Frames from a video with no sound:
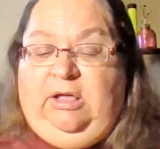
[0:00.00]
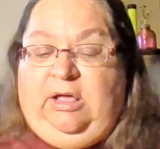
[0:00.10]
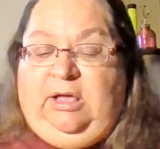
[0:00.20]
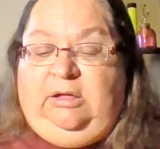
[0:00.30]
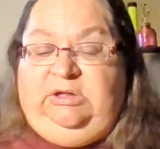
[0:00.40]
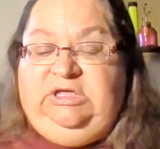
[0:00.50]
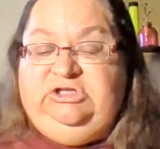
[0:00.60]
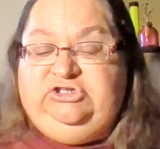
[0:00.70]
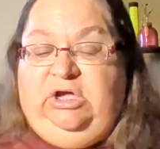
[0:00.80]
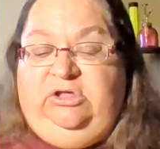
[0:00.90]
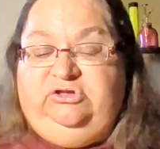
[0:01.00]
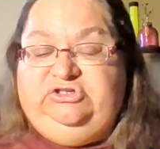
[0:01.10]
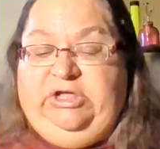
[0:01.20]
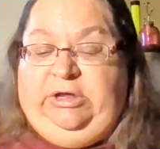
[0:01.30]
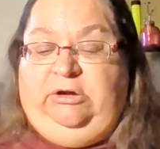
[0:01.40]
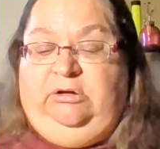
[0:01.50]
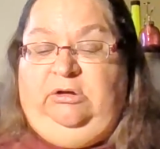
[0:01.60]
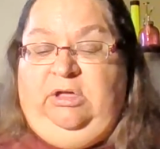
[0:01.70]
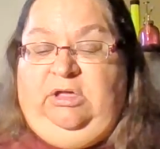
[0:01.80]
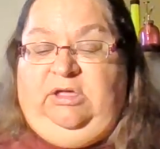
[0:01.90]
out each other's hair
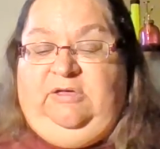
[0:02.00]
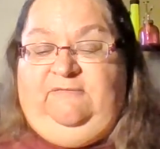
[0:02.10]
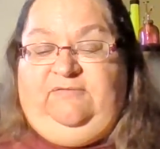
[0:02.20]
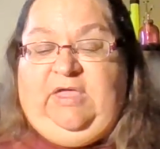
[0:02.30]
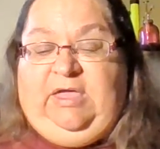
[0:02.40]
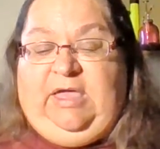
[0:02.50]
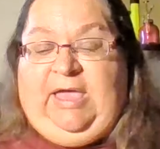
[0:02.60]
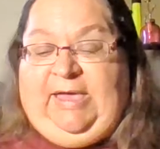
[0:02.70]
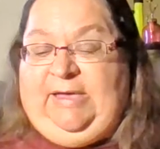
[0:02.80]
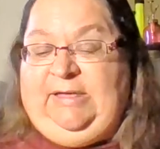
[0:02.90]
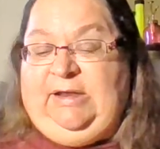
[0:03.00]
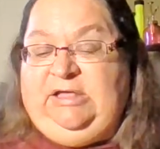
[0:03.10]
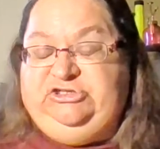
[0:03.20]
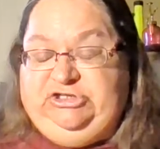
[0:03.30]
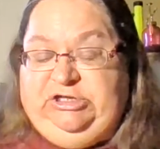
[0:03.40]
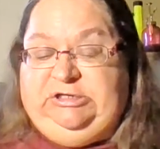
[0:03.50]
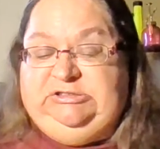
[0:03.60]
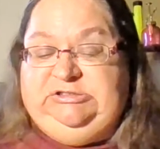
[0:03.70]
if they had a chance.